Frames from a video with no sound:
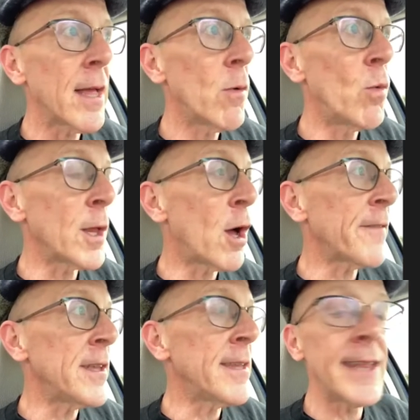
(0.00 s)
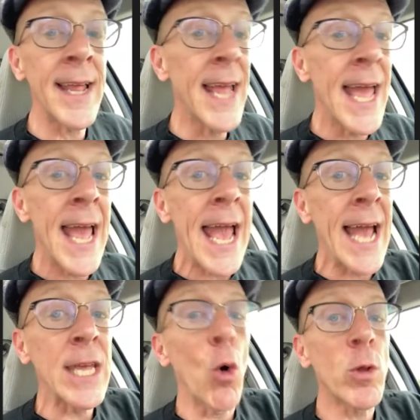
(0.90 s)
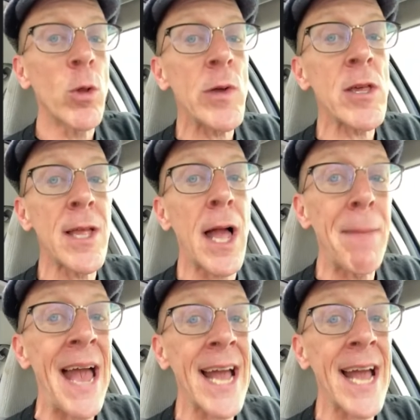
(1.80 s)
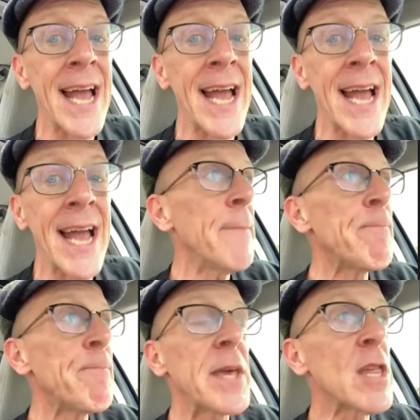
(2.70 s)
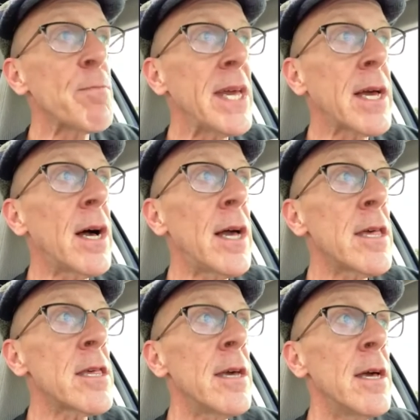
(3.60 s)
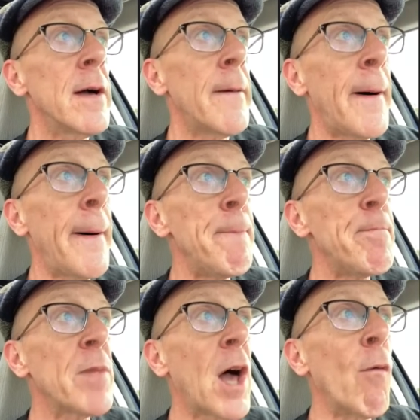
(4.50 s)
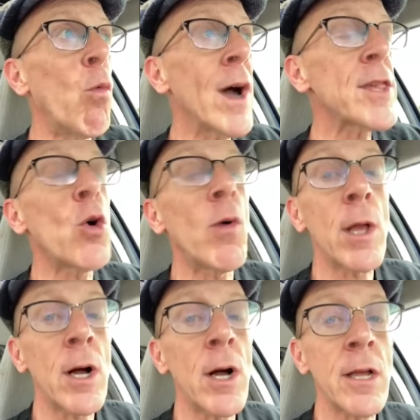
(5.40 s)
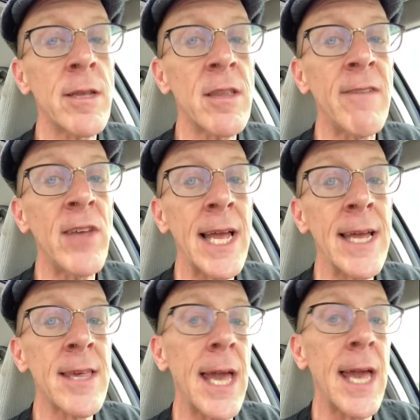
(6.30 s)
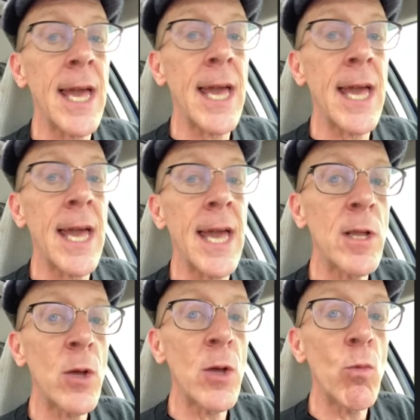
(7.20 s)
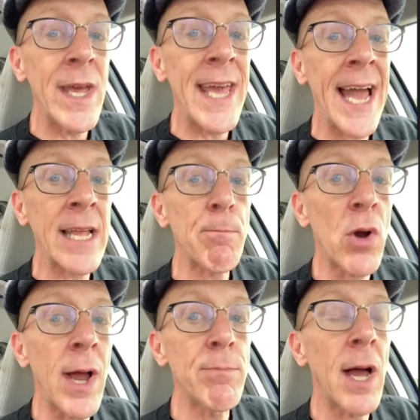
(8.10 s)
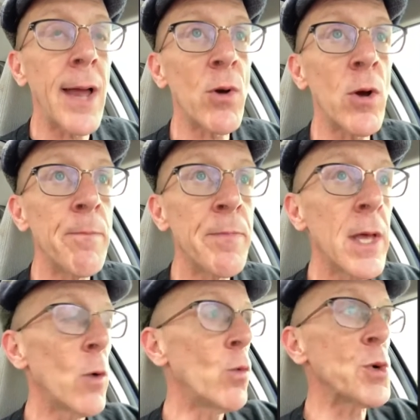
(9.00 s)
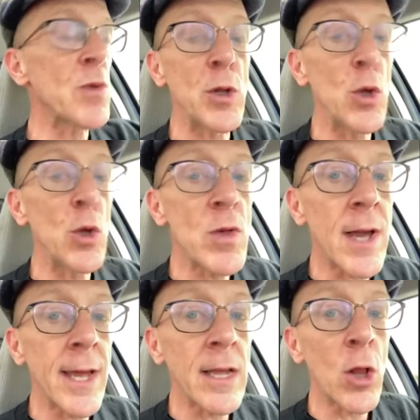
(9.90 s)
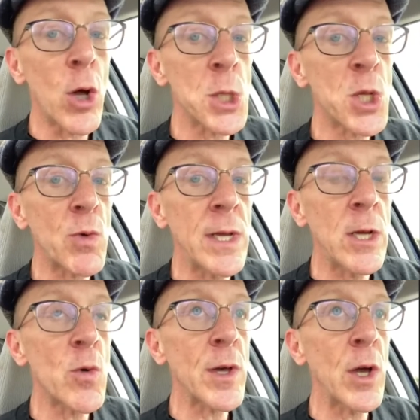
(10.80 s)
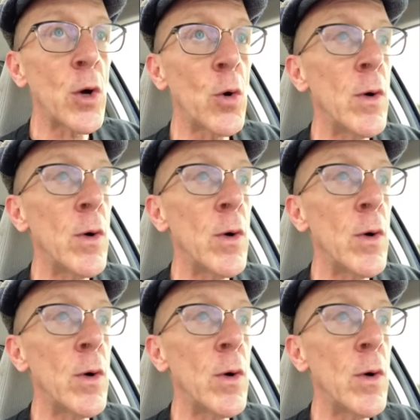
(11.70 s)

went off and did that. And the only reason I'm back at this, Louis, is because of what's going on the TV landscape and the opportunity we had at Primetimer, which was a new site that launched 3 years ago,